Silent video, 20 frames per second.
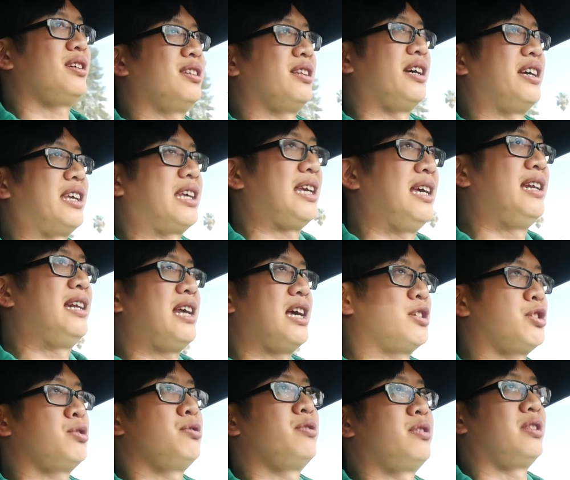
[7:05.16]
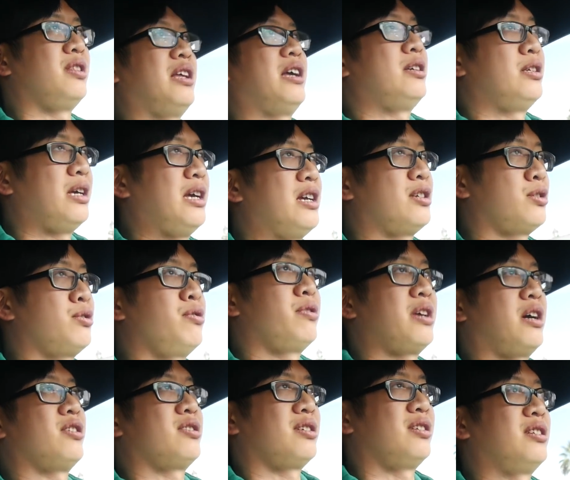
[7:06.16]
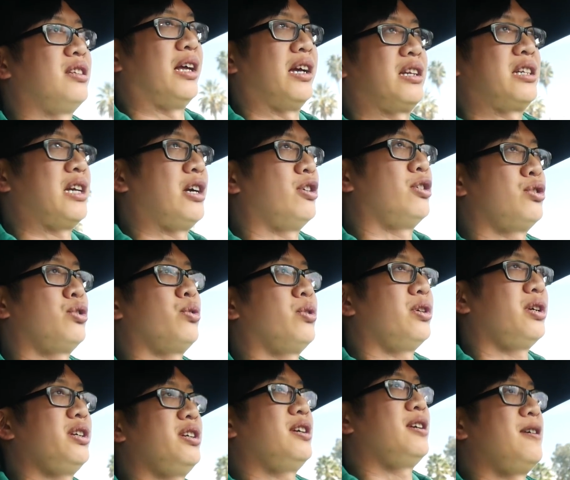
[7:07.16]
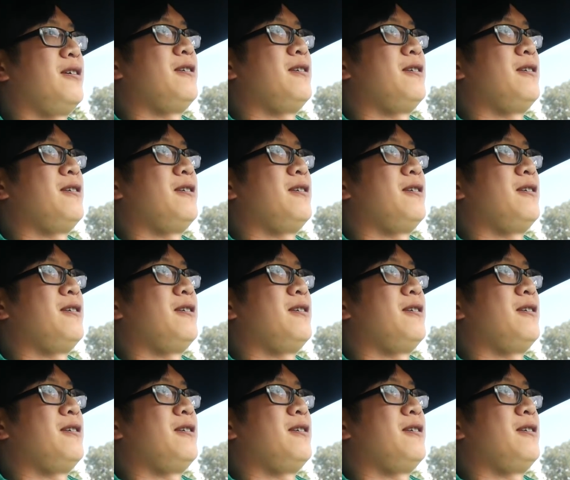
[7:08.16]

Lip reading: like in S2000 like territory.